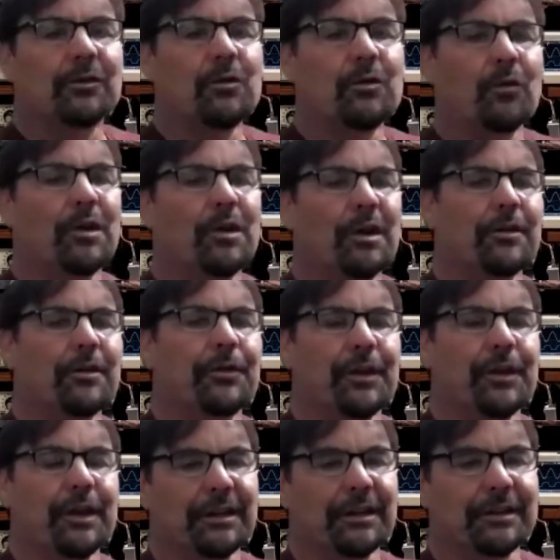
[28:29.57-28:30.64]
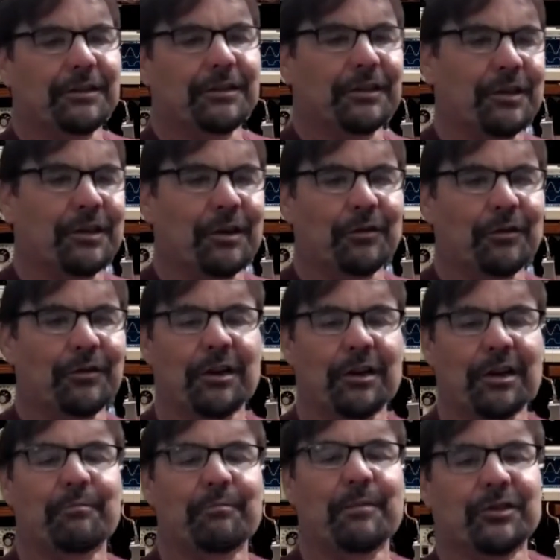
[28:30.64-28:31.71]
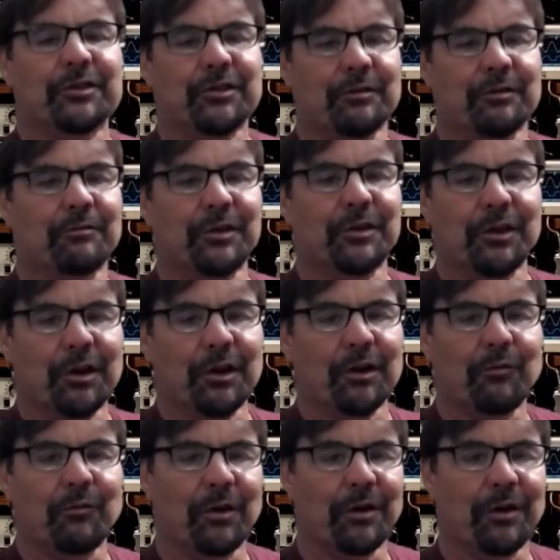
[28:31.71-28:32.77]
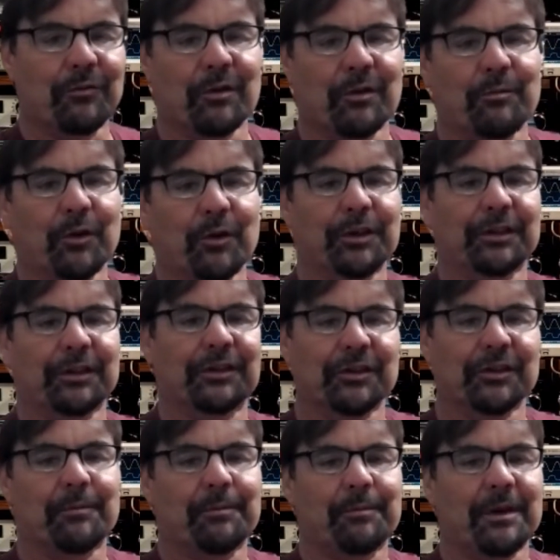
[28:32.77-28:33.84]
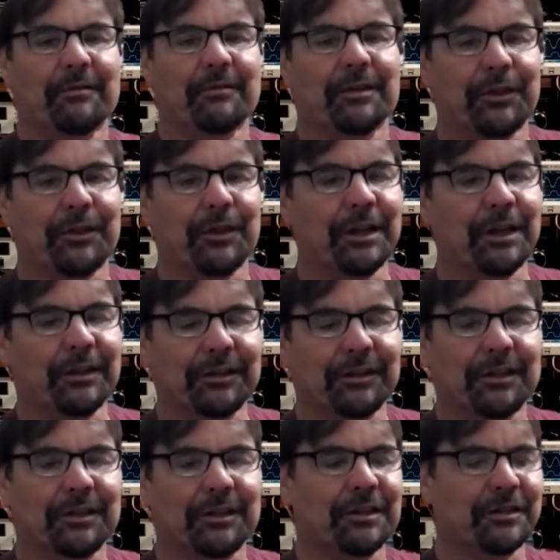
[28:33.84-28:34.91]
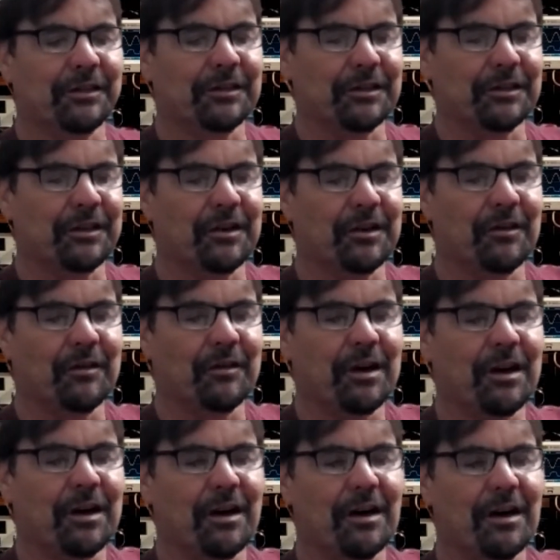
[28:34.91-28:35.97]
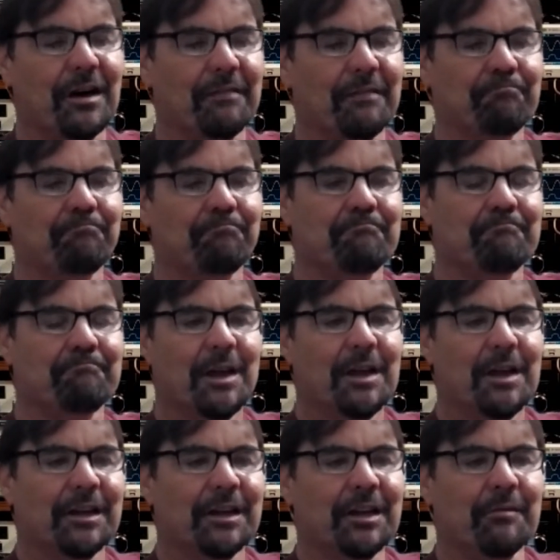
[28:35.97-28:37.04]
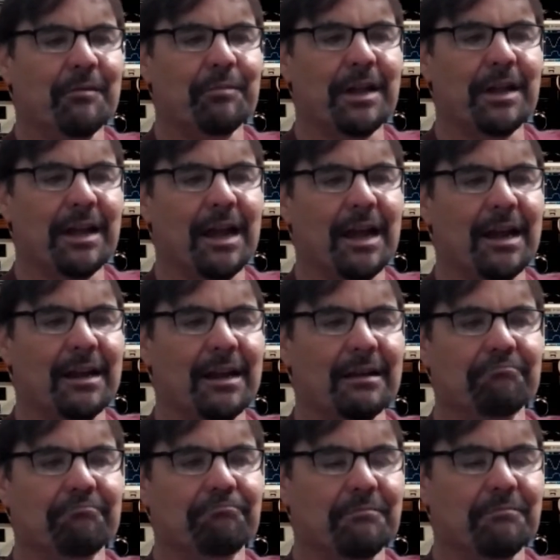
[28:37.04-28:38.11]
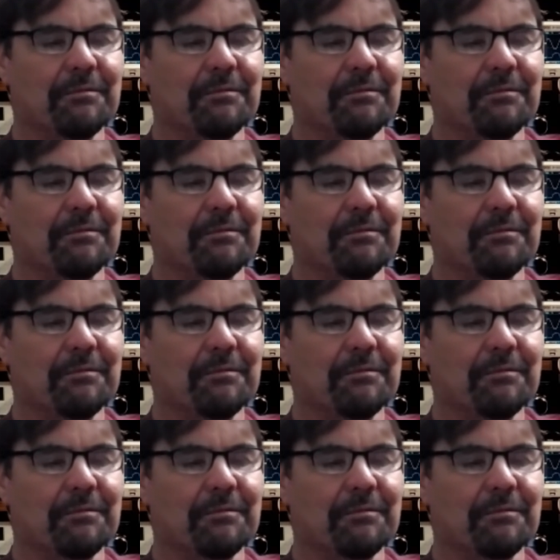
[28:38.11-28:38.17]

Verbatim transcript: one other thing is, you know, Jerry had mentioned, you know, when we were building this up and everything, that this is, you know, a, a going to be a